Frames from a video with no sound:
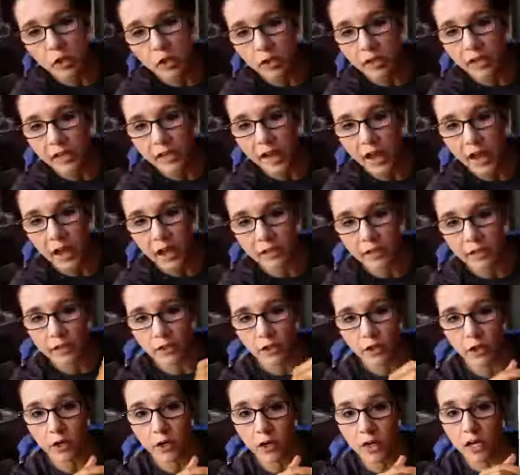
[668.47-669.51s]
your
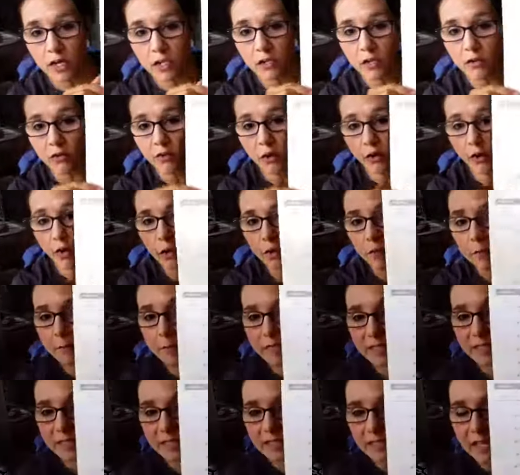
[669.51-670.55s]
calendar, and you've heard
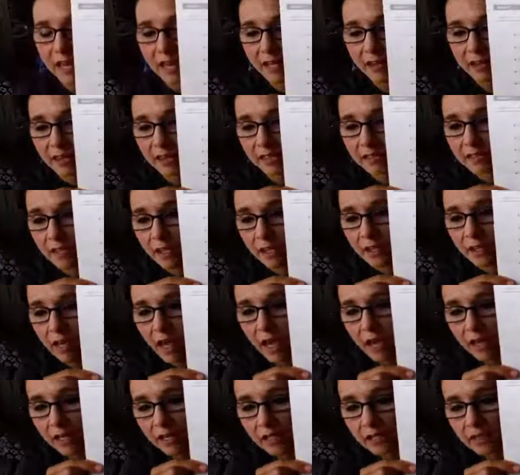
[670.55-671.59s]
me say this a
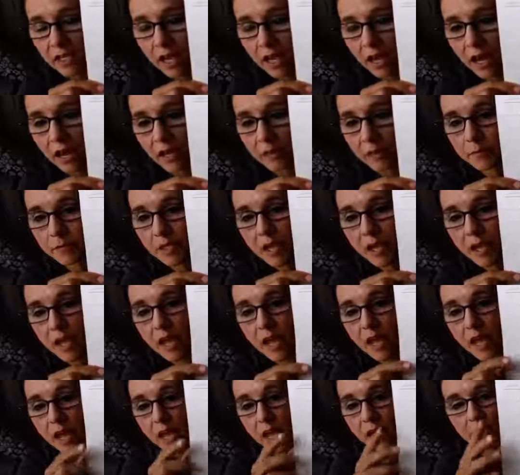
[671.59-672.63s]
lot of times,
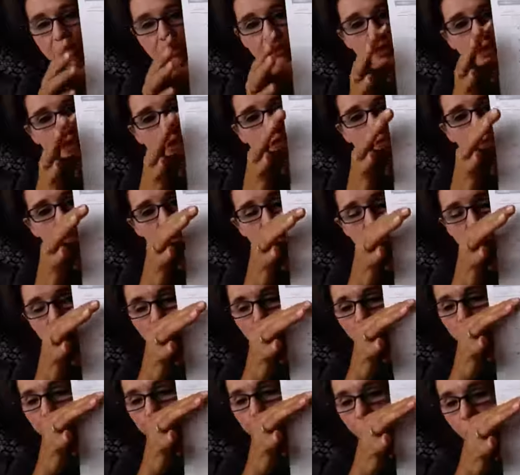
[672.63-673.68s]
is you want
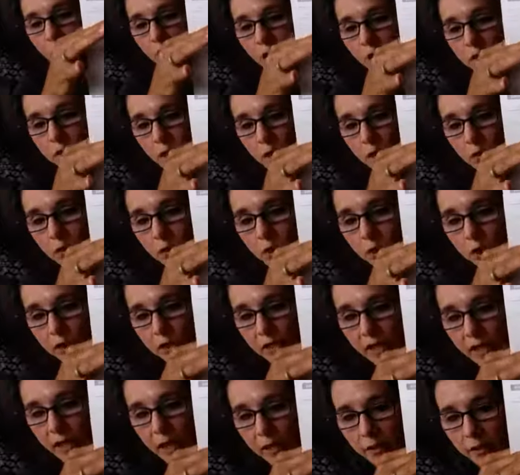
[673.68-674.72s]
to front load your
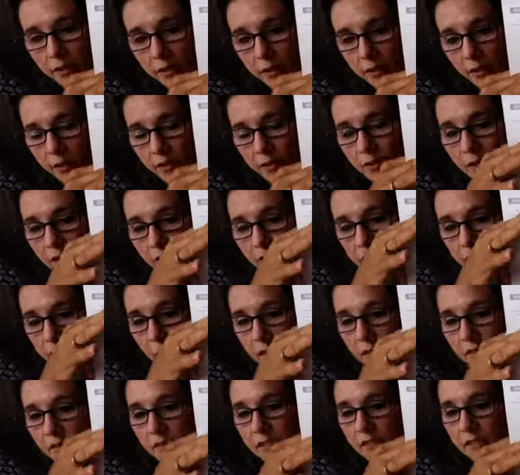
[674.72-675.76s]
calendar. This
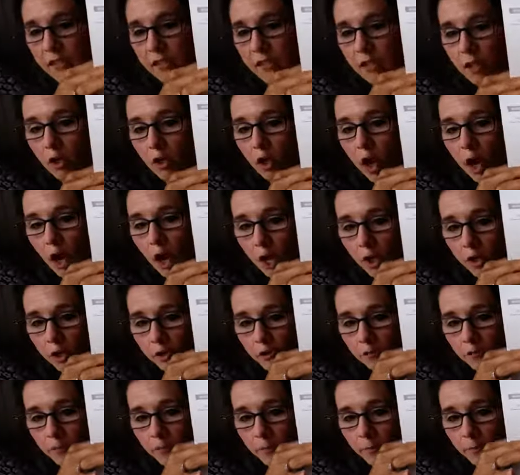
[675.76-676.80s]
month's a little
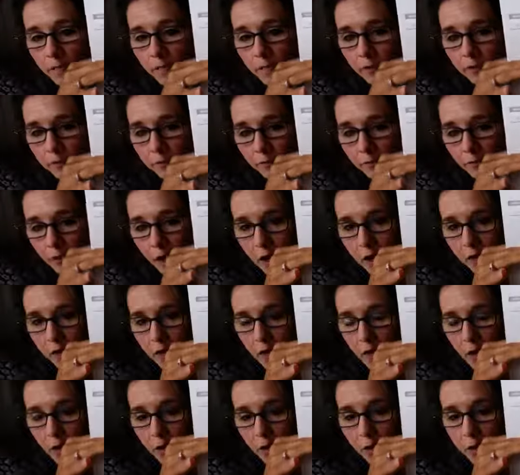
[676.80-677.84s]
harder for me to front
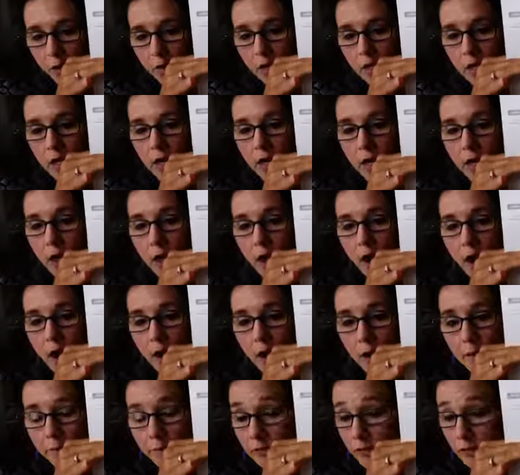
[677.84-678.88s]
load,
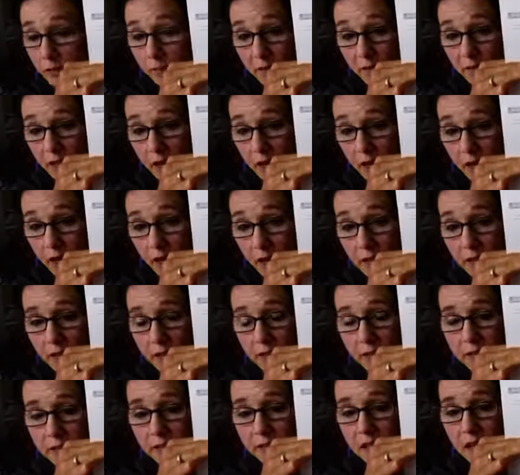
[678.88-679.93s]
to be
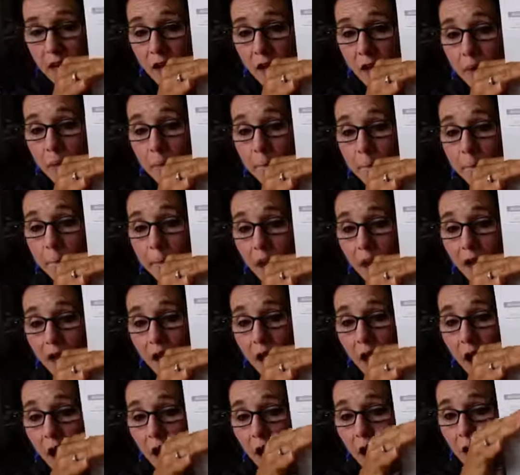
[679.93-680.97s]
honest, but
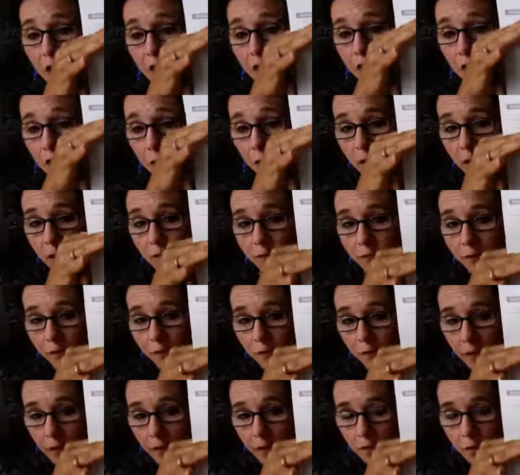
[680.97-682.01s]
you want to
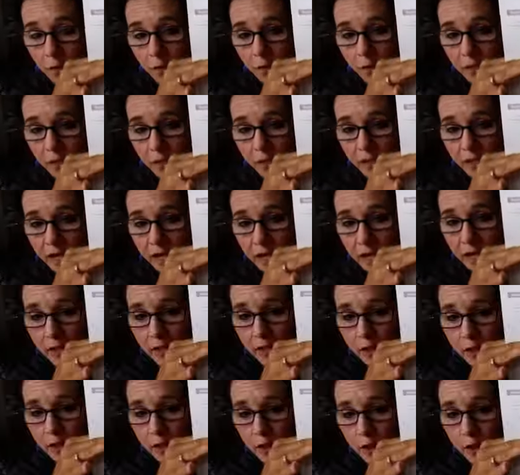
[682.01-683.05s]
front load your
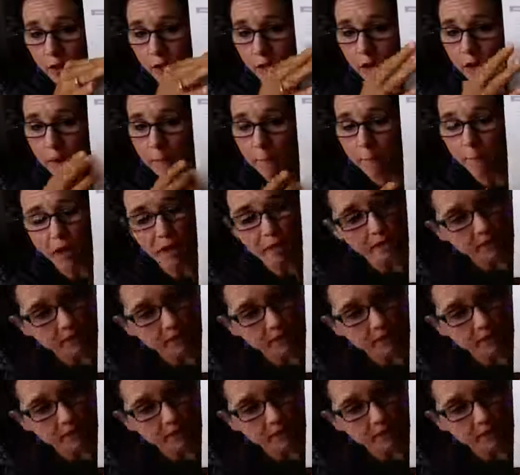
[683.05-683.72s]
calendar, and by